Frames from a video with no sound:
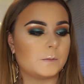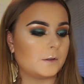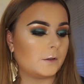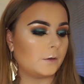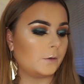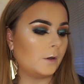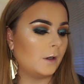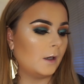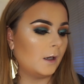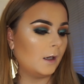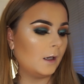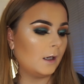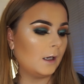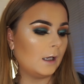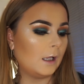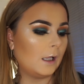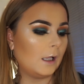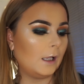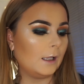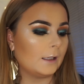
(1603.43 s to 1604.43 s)
So
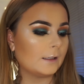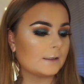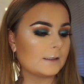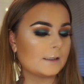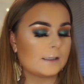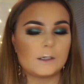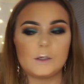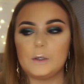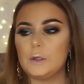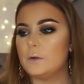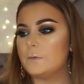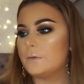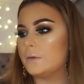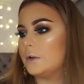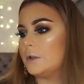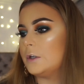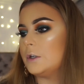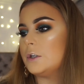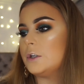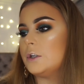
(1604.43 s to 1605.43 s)
let's go for
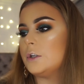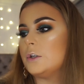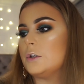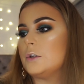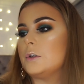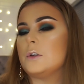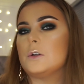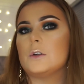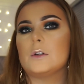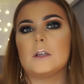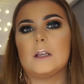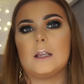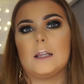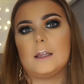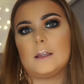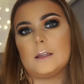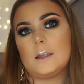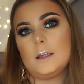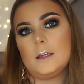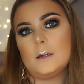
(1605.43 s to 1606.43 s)
a nude
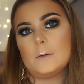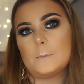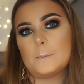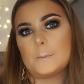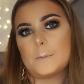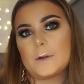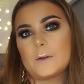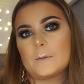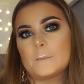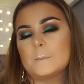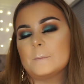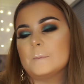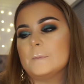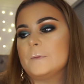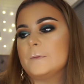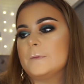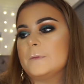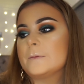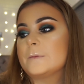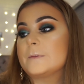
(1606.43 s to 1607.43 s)
lip.
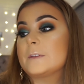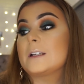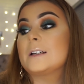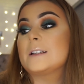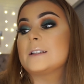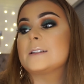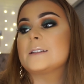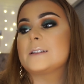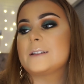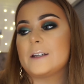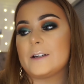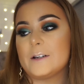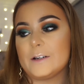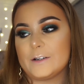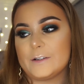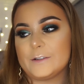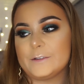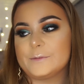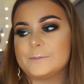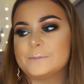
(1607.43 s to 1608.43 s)

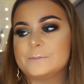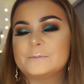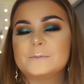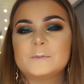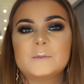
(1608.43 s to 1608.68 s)
So